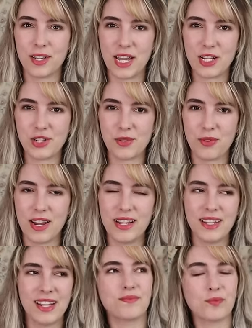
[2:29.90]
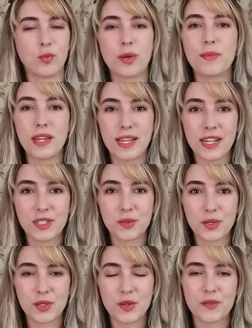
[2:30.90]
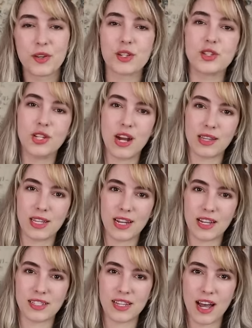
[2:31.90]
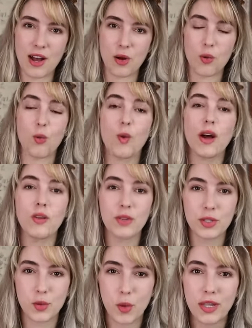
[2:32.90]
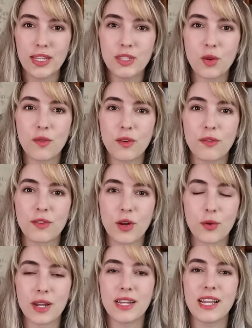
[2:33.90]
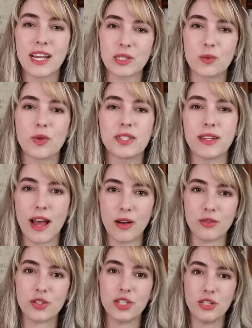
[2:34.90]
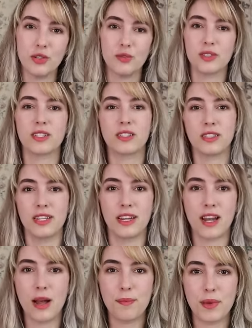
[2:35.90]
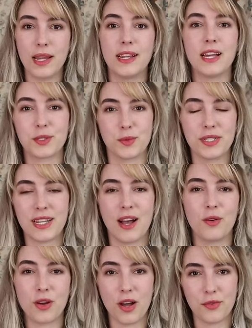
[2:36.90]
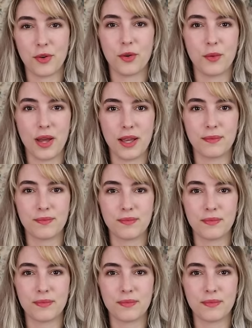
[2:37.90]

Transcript: occasion, right? When my guest was over, she got the nice towel. Well, the toilet overflowed, and guess what towel she used to clean it up? And guess what towel got thrown away?